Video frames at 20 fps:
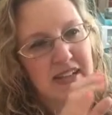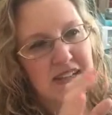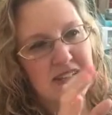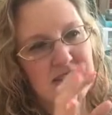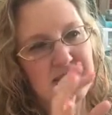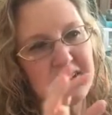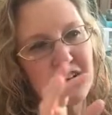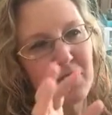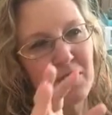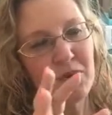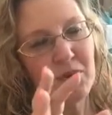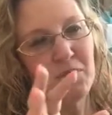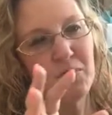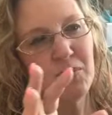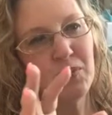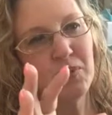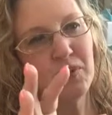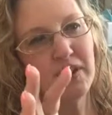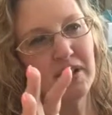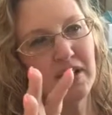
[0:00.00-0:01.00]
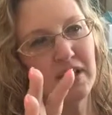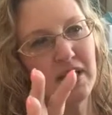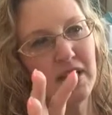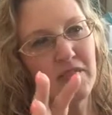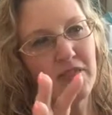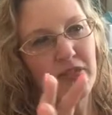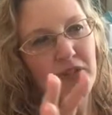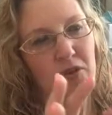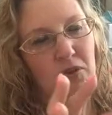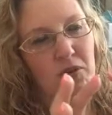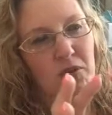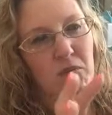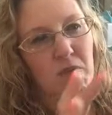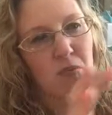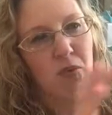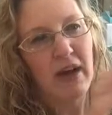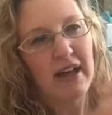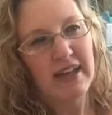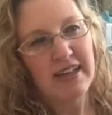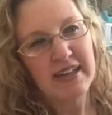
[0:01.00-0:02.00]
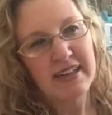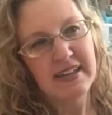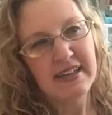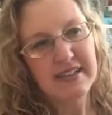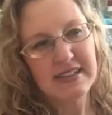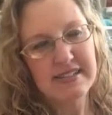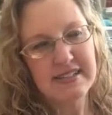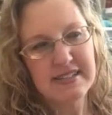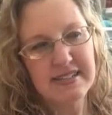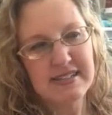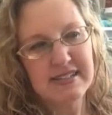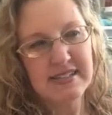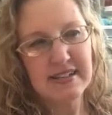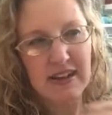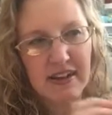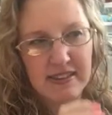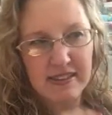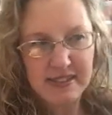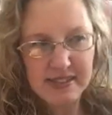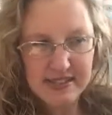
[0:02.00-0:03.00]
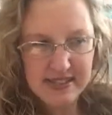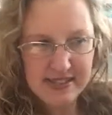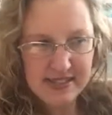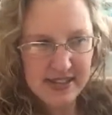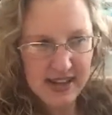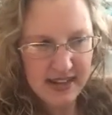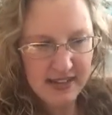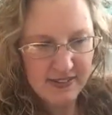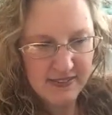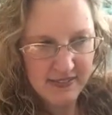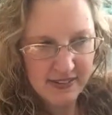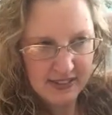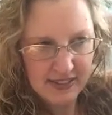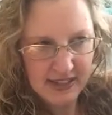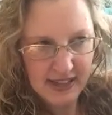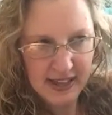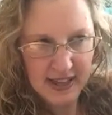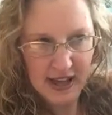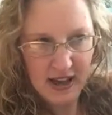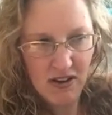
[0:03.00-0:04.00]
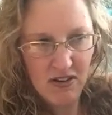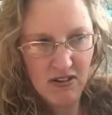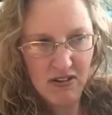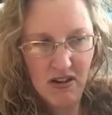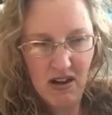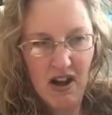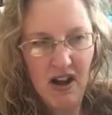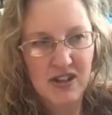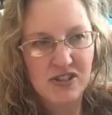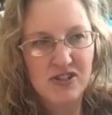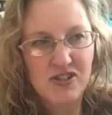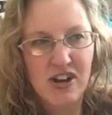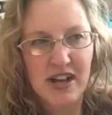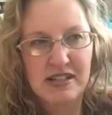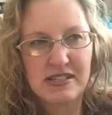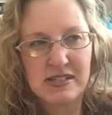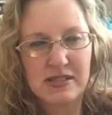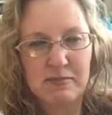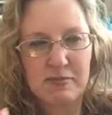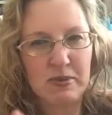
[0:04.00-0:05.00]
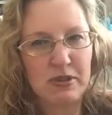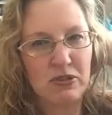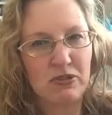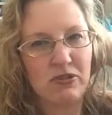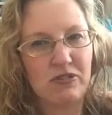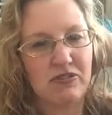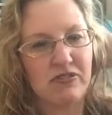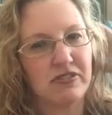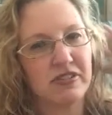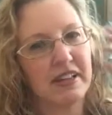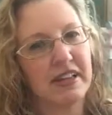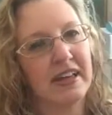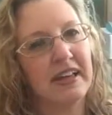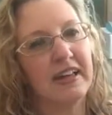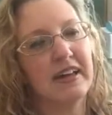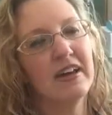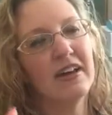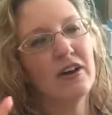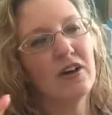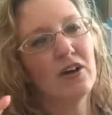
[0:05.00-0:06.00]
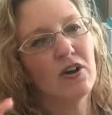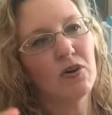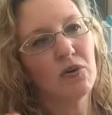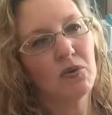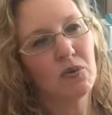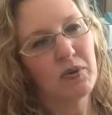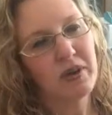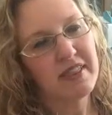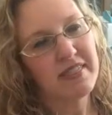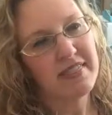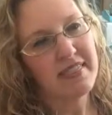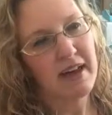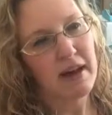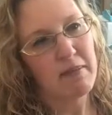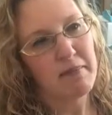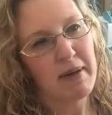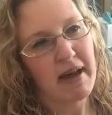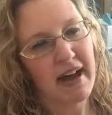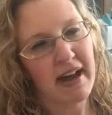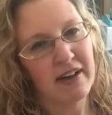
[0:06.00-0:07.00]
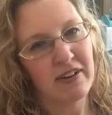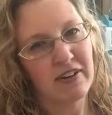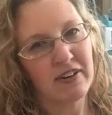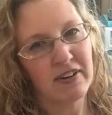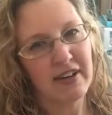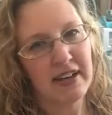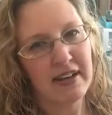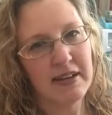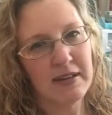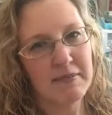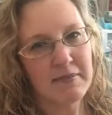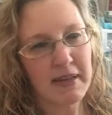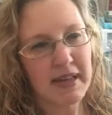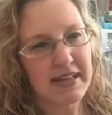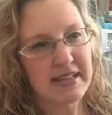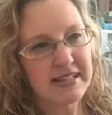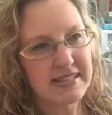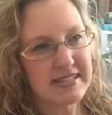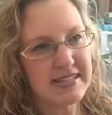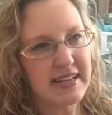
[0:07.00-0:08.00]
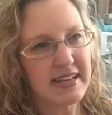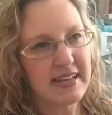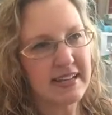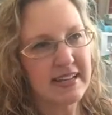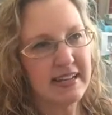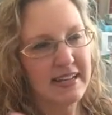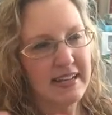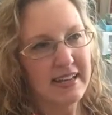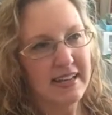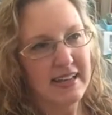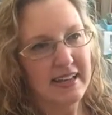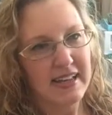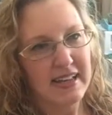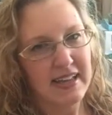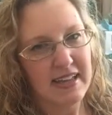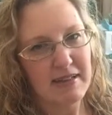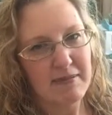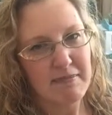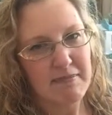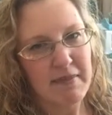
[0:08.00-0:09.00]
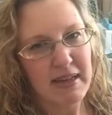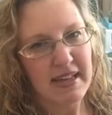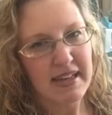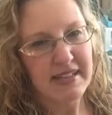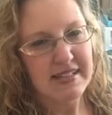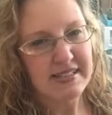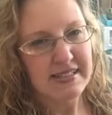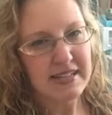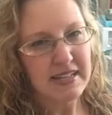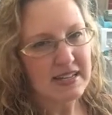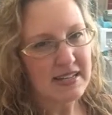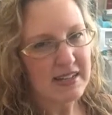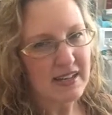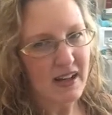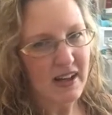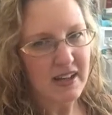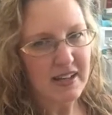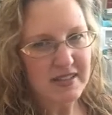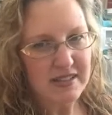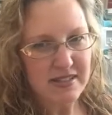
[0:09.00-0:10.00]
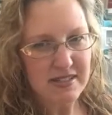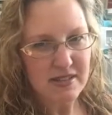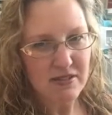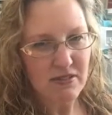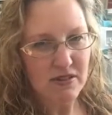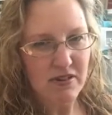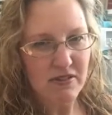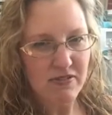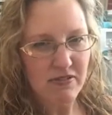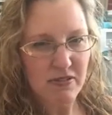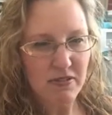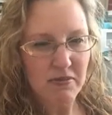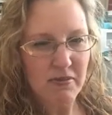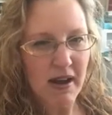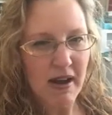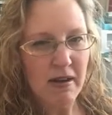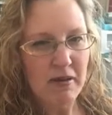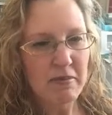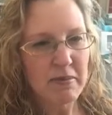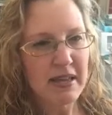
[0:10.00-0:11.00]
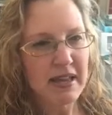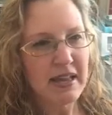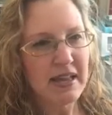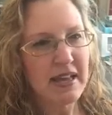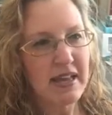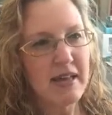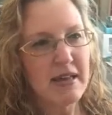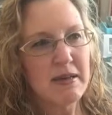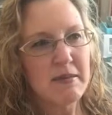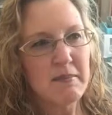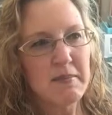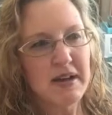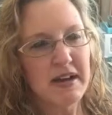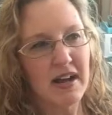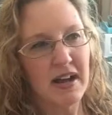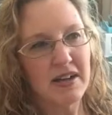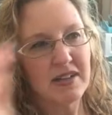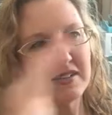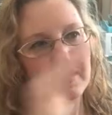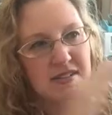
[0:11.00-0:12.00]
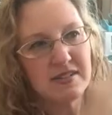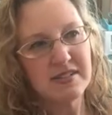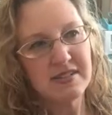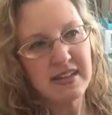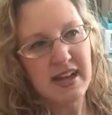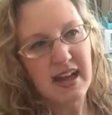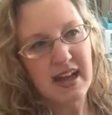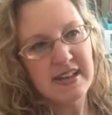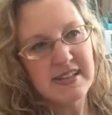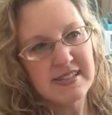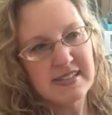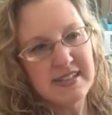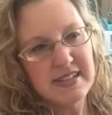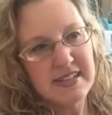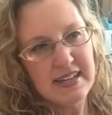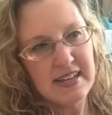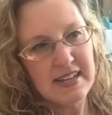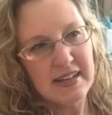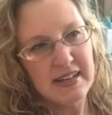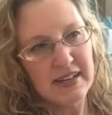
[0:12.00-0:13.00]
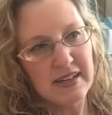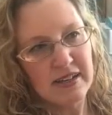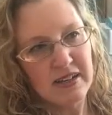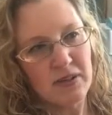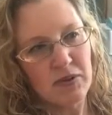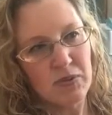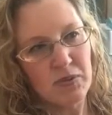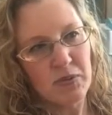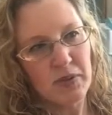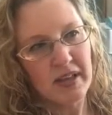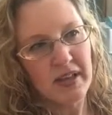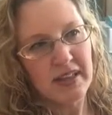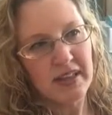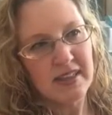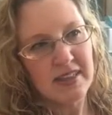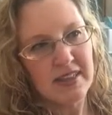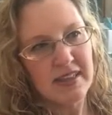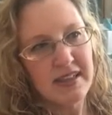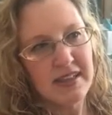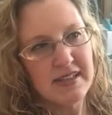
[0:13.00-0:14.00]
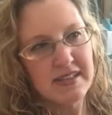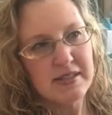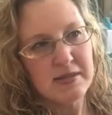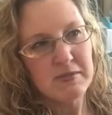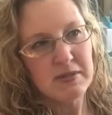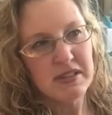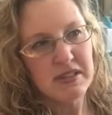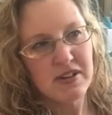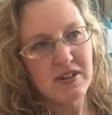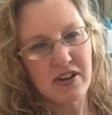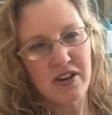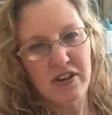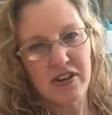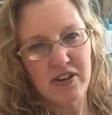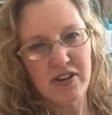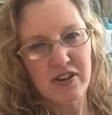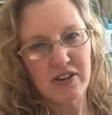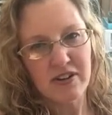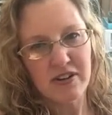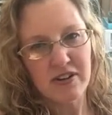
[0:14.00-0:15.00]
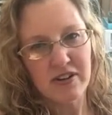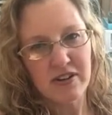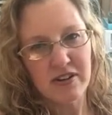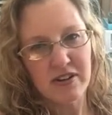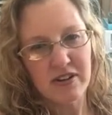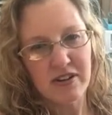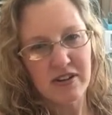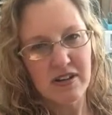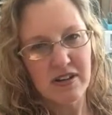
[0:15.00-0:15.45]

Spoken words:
So the white on this side of the layout contrasts beautifully with that pattern, and it makes it not so overwhelming, but it also ties it in with some of the darker,